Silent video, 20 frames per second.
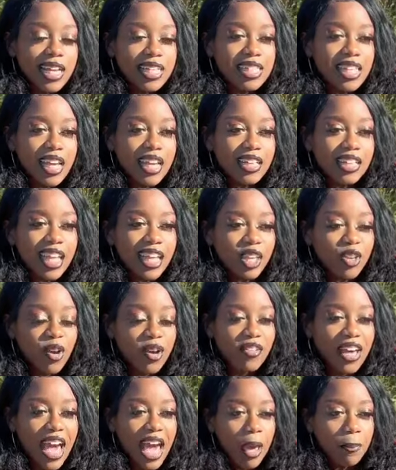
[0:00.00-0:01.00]
I said, like you
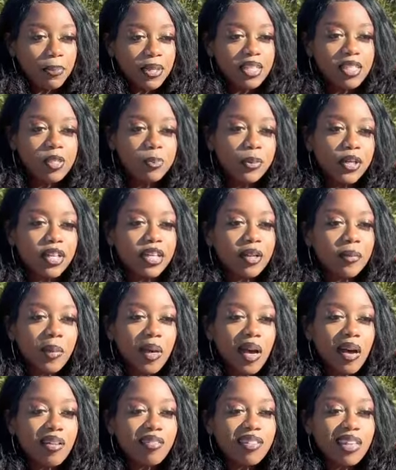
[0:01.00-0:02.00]
have a happy spirit
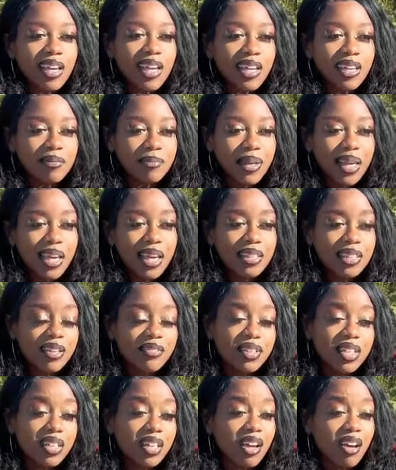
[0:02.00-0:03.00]
about, then man, leave
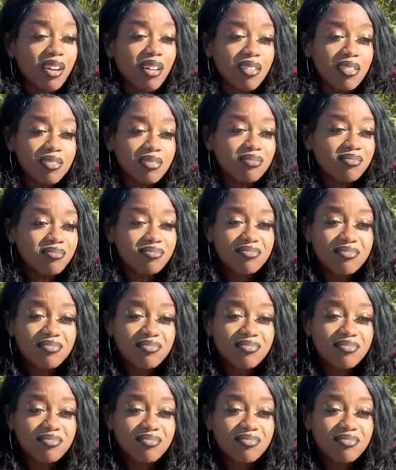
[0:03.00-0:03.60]
it alone.